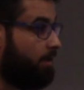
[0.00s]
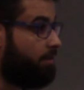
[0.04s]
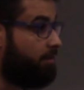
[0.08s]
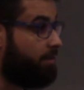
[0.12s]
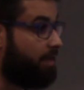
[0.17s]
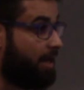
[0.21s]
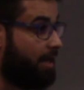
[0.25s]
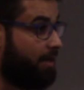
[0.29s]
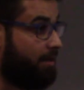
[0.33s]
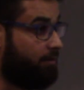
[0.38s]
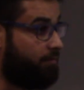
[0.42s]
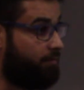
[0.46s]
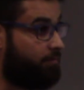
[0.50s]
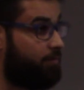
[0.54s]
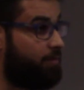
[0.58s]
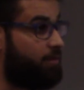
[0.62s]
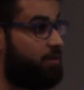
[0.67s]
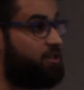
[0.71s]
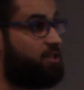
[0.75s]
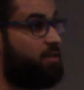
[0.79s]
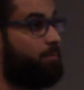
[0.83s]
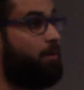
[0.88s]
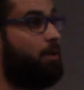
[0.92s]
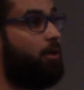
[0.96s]
The alif
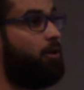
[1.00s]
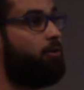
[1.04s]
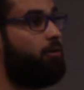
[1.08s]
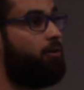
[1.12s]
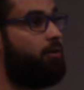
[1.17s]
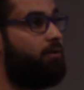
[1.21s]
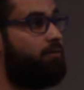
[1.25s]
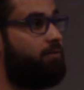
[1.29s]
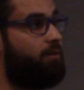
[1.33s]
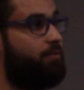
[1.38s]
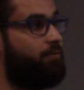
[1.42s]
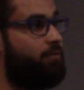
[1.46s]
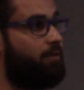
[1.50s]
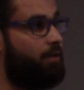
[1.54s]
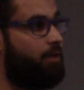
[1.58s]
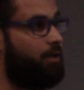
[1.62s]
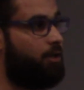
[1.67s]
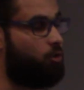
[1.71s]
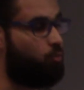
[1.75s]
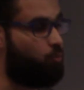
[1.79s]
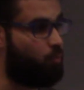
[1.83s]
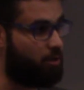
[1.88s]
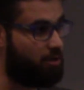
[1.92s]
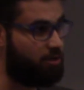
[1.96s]
is the marker of rafi'
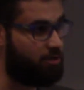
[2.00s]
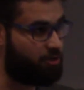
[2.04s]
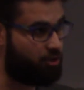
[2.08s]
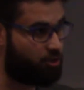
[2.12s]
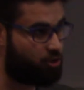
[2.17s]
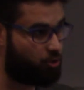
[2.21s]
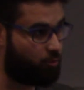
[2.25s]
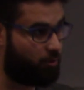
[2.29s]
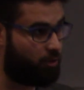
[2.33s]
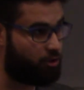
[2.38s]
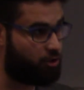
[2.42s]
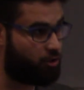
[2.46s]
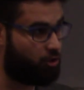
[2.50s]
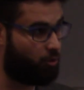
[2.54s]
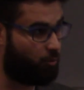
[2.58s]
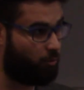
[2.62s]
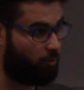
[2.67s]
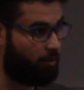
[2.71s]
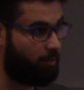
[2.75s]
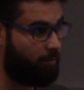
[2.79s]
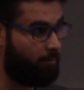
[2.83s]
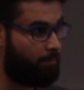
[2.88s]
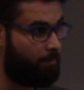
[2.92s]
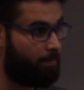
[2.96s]
in 1 situation
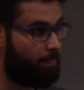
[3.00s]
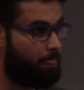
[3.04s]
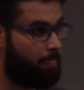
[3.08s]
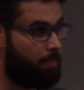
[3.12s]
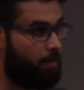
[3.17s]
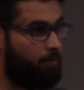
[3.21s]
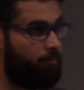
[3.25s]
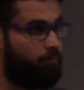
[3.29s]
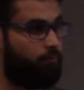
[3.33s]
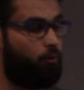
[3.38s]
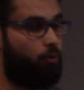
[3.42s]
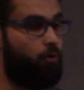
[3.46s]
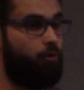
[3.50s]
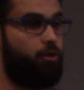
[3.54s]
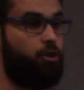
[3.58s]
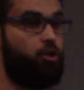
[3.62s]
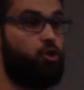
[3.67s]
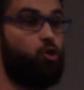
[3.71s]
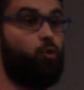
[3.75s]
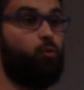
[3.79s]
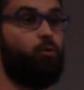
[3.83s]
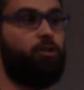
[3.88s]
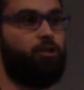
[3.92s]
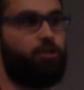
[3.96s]
only, for the
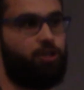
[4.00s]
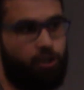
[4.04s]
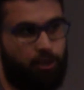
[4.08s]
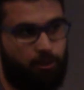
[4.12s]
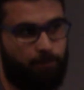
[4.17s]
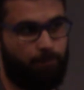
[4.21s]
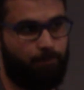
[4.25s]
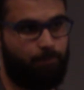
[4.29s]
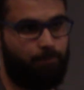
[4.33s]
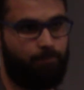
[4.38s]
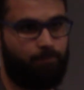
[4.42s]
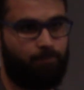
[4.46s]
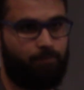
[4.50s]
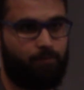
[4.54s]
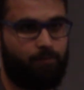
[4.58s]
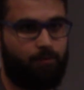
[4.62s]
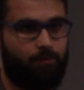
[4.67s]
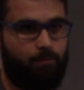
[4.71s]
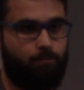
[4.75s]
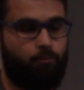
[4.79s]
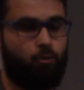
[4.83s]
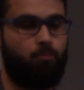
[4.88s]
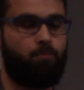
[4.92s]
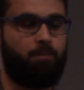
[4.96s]
dual term.
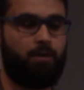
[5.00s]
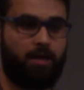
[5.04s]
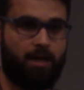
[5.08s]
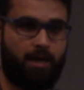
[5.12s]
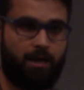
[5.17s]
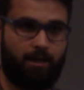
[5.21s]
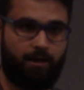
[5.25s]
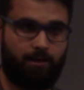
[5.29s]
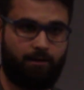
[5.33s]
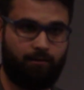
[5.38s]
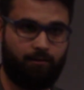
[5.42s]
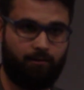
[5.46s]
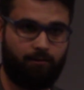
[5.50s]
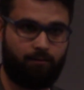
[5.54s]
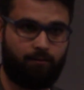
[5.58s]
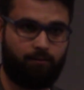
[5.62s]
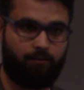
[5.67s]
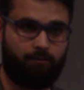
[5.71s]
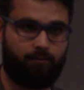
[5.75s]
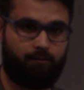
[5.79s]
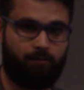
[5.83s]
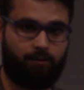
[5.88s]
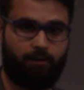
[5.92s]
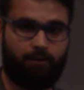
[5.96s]
Mu'minan,
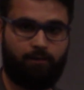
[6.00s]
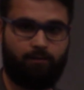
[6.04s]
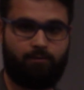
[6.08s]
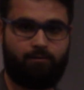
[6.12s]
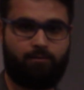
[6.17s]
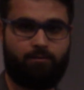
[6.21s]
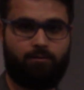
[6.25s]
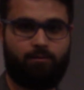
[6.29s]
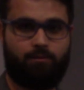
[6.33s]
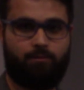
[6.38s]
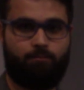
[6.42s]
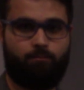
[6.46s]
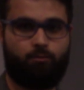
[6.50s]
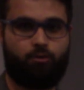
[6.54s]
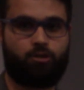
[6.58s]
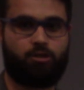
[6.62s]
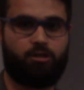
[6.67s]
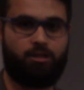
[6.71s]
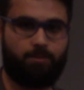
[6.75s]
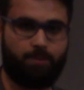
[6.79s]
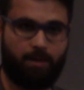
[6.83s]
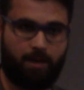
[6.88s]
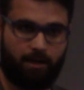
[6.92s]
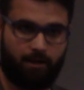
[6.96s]
right?
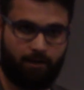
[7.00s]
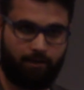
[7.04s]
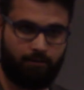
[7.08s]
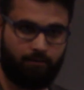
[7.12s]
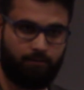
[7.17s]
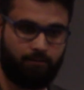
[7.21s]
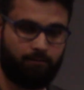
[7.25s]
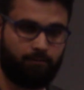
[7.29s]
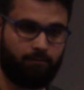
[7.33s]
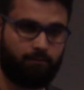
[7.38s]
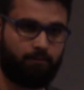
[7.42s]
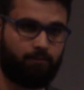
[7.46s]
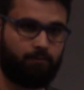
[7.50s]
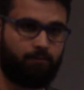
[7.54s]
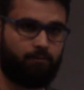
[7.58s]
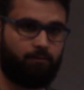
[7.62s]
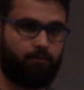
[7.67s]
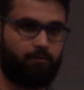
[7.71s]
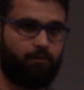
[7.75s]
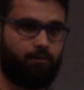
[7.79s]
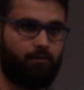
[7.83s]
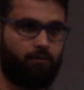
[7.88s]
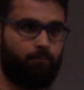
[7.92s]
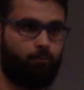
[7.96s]
Musliman,
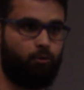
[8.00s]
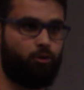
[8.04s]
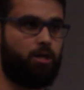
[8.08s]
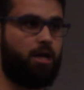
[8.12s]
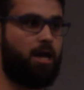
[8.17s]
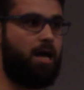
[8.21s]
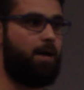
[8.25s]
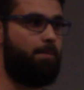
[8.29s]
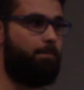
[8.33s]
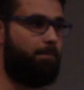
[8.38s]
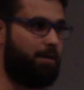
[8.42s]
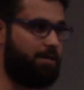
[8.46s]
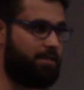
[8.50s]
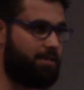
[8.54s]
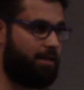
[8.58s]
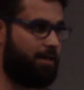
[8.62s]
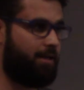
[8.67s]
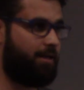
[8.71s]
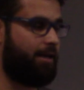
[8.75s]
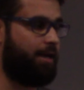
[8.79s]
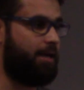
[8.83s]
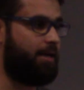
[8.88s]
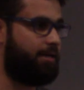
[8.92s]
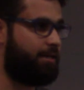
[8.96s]

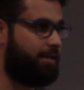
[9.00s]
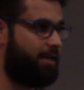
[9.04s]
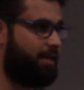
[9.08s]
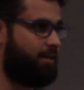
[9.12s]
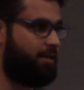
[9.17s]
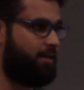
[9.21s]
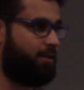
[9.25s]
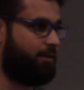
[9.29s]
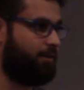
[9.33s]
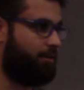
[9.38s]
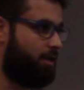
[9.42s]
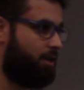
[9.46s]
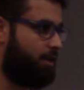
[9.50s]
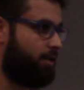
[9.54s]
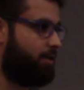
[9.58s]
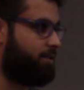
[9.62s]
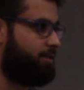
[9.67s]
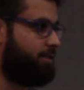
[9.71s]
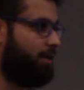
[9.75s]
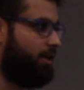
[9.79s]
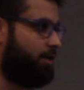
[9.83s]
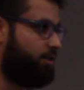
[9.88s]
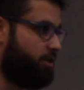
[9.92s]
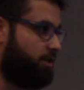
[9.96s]
mudhammatan, aynani,
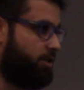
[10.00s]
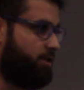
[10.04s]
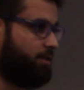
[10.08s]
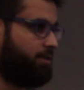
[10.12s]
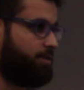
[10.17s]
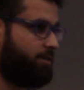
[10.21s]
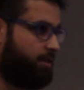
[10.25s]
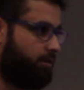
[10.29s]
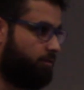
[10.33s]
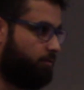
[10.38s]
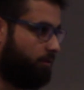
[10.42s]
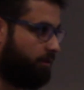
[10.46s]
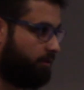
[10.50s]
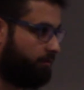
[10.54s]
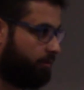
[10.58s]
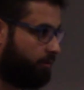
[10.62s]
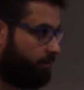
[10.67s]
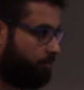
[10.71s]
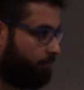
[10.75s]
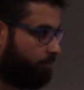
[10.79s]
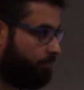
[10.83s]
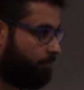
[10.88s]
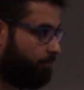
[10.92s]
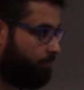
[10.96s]
naddakhatan, jannatan,
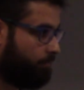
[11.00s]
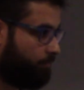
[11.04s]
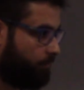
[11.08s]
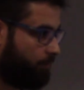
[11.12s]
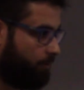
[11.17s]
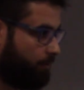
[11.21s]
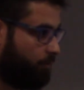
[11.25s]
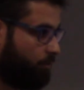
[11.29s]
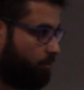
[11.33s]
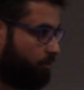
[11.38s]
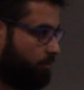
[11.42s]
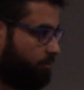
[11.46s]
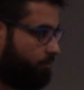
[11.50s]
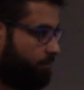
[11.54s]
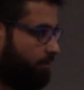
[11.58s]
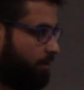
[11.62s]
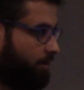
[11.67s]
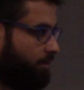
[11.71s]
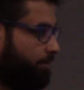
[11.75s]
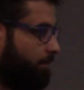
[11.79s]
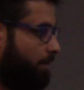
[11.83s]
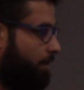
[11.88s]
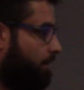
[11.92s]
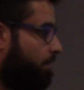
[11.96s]
whatever. Right? You can
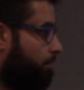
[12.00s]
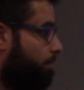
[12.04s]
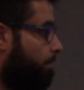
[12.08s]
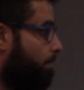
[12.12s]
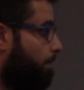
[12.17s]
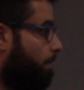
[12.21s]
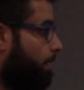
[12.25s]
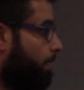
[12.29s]
find many.